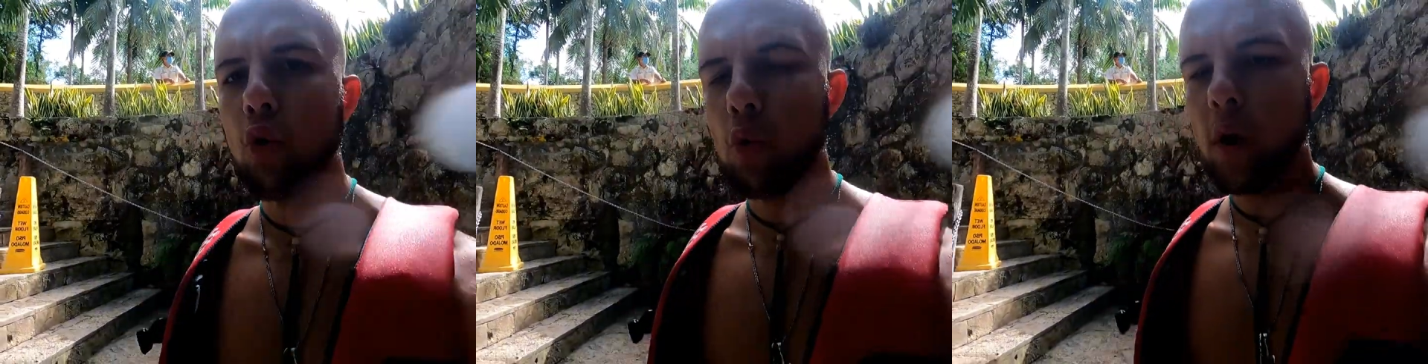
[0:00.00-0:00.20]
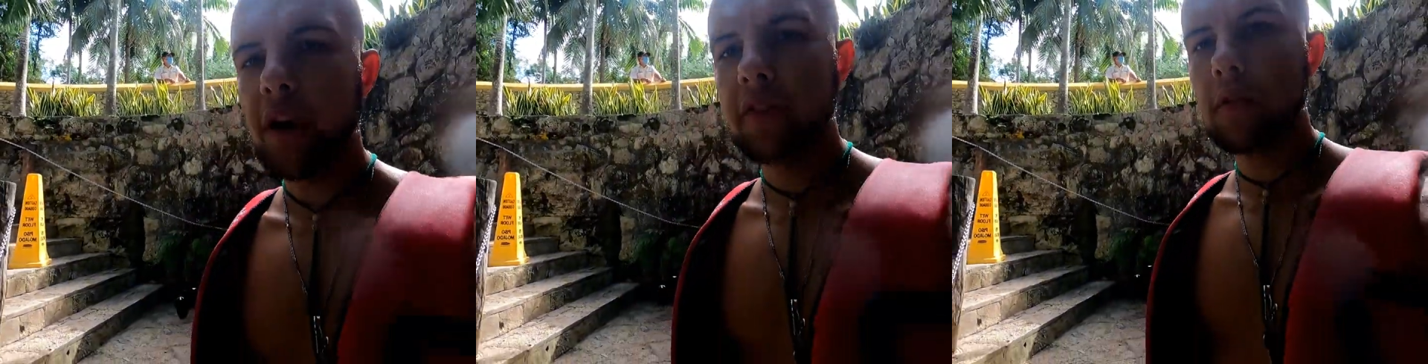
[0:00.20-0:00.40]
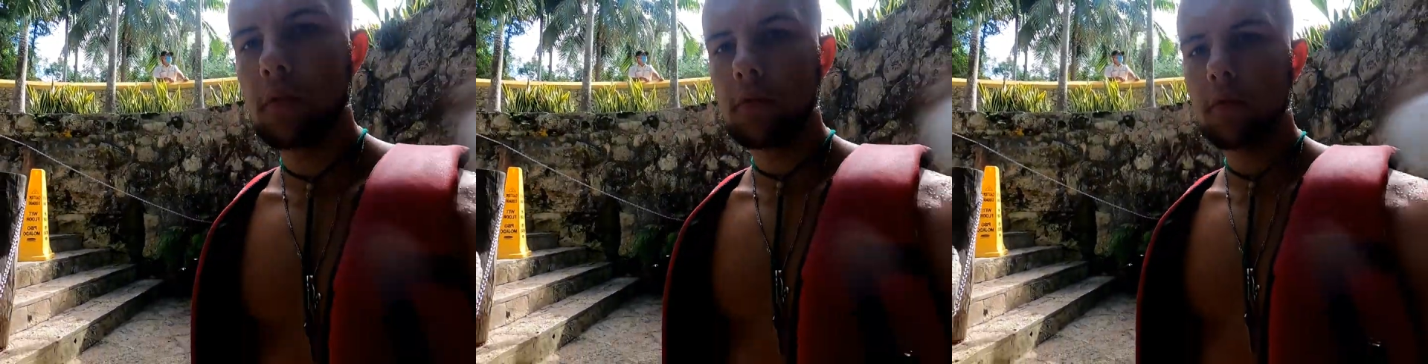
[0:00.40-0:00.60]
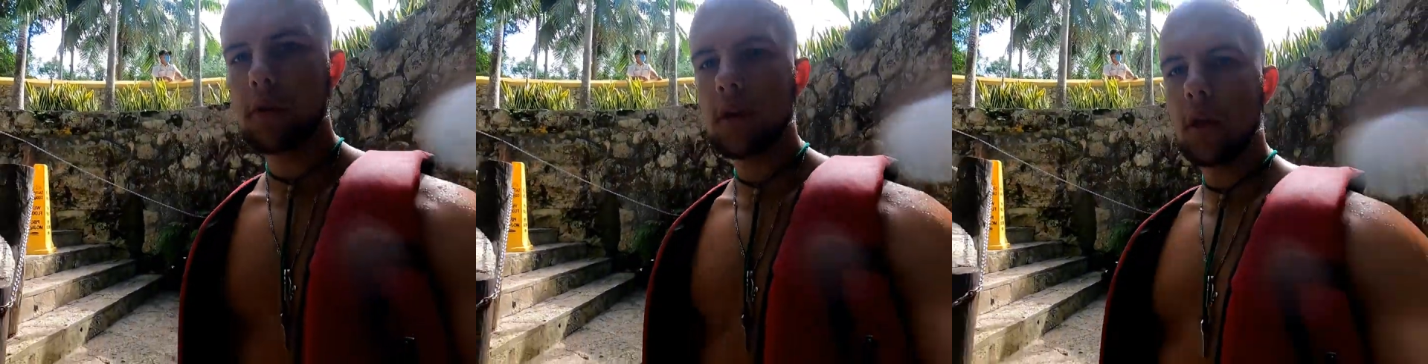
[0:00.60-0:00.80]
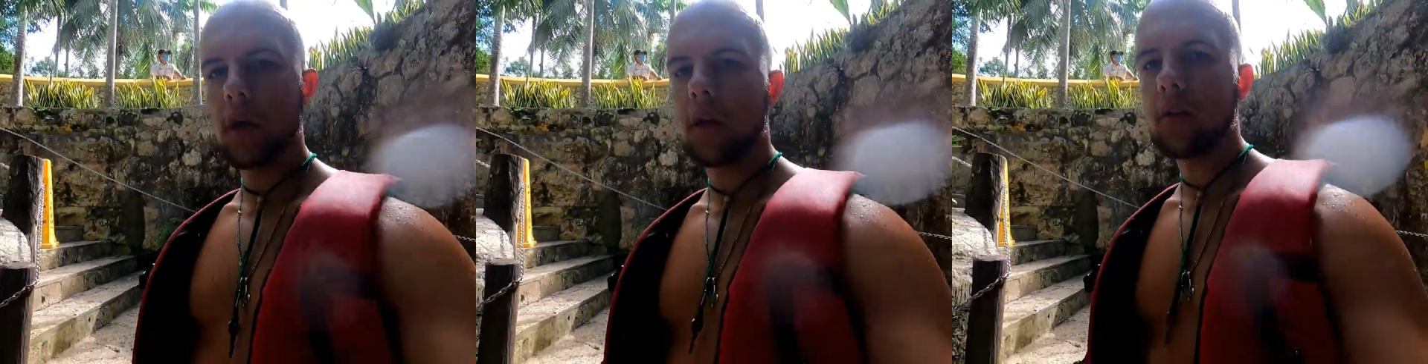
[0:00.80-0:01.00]
Wet, and
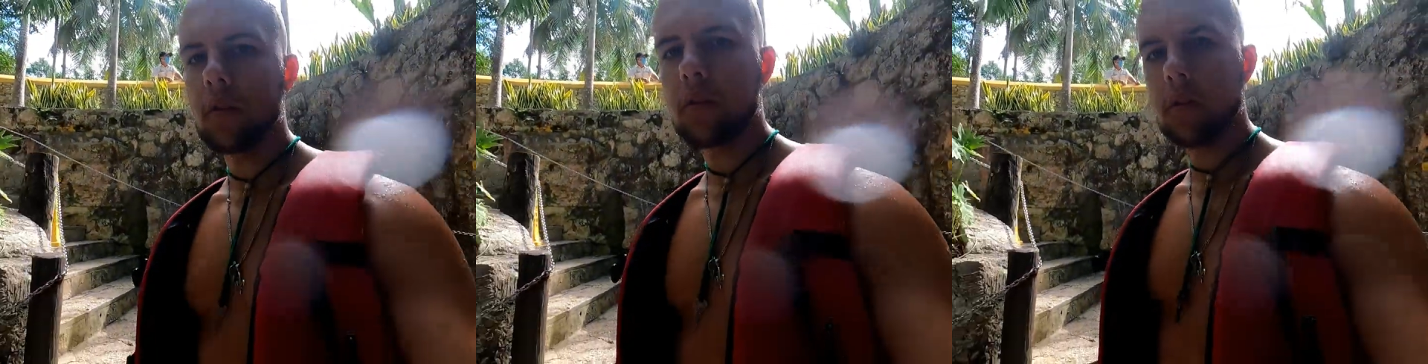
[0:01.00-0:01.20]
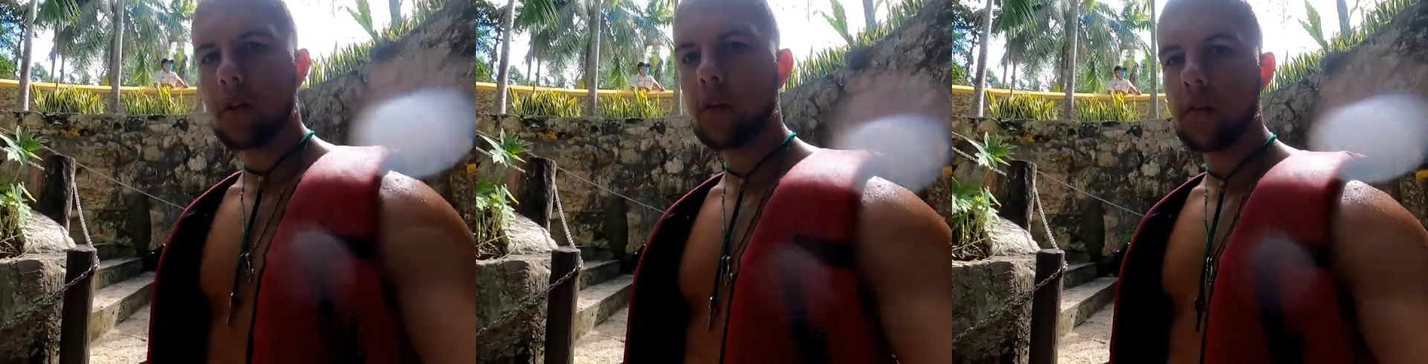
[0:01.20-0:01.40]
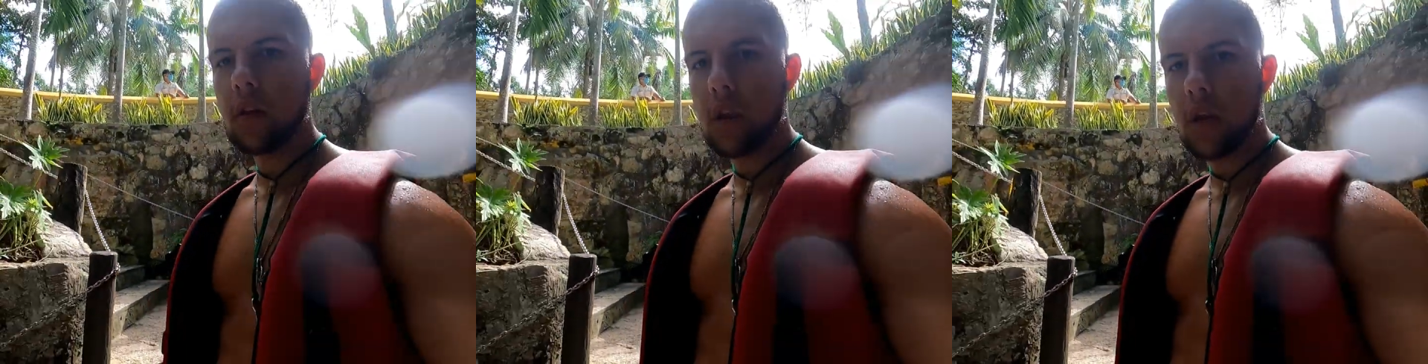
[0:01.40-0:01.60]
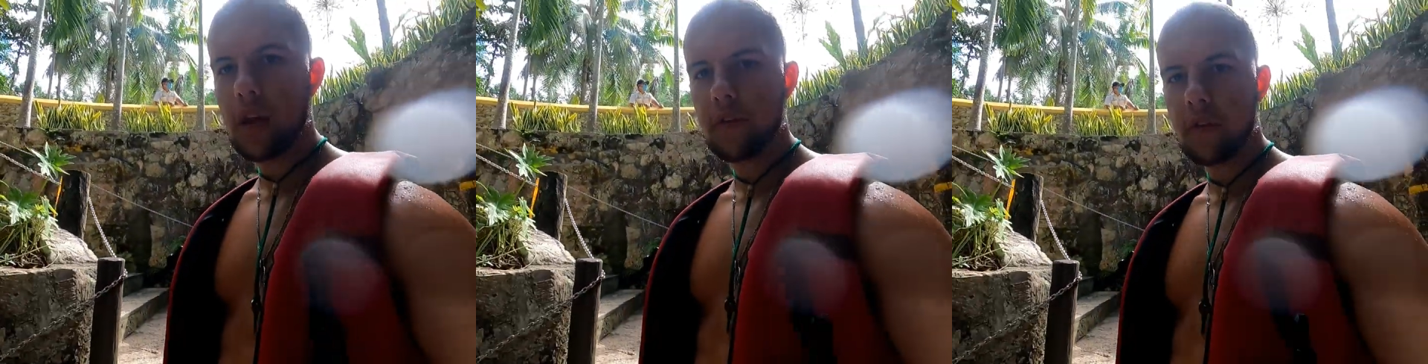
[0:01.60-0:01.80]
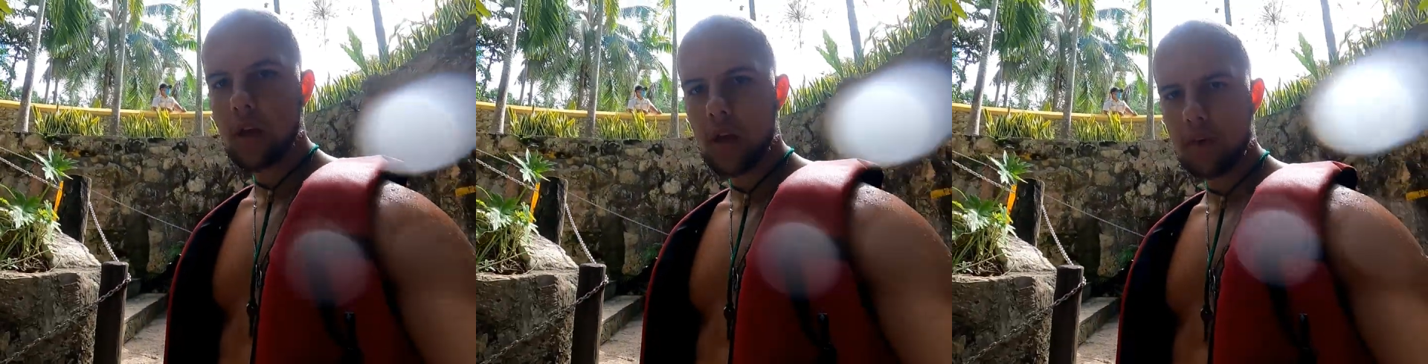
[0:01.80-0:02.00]
look at that sexy
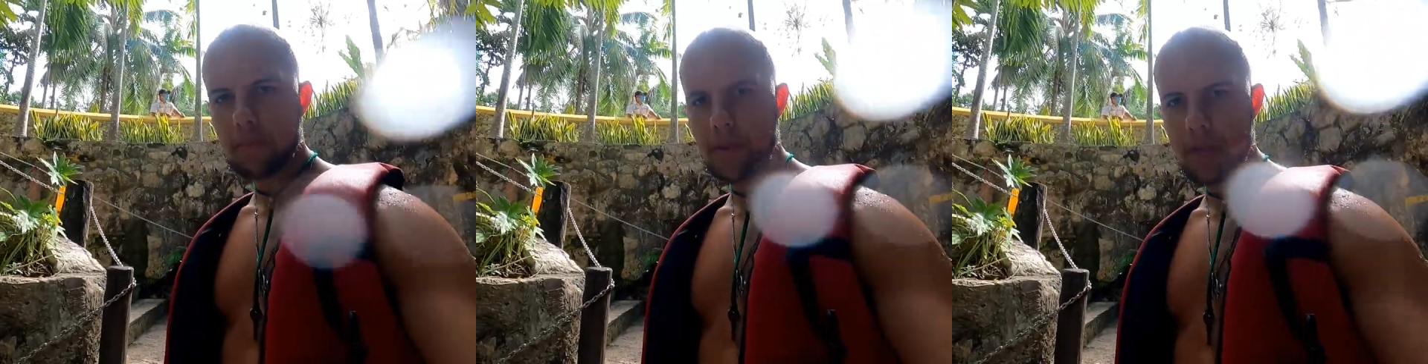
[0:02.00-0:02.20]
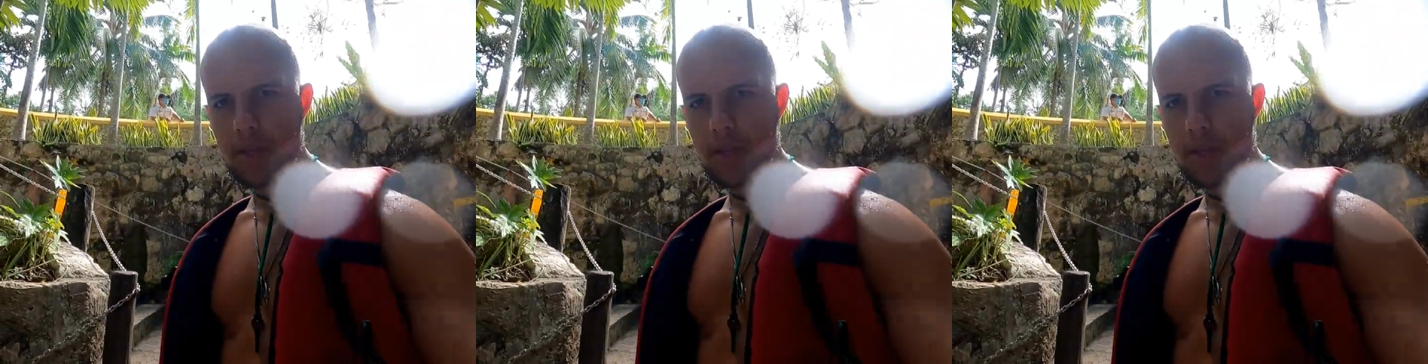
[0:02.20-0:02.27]
lifeguard